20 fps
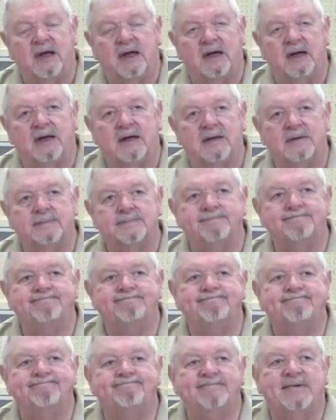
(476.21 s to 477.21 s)
um,
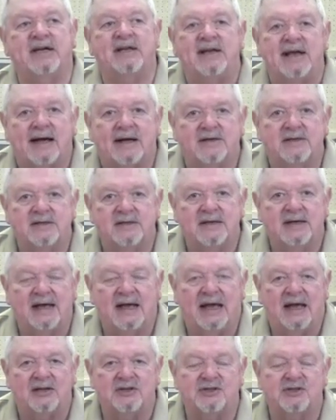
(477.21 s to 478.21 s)
connect
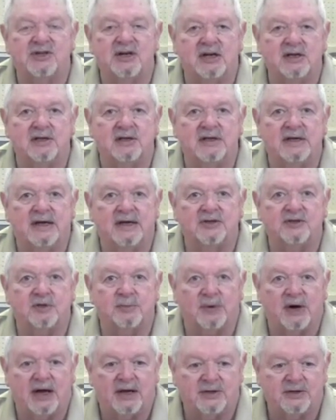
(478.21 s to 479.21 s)
as snugly as the
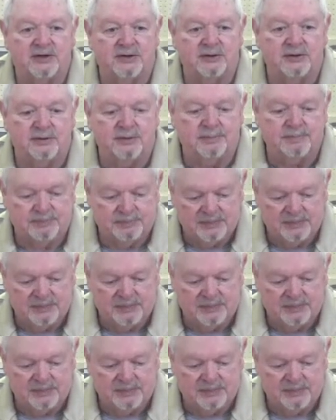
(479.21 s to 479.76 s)
brass do.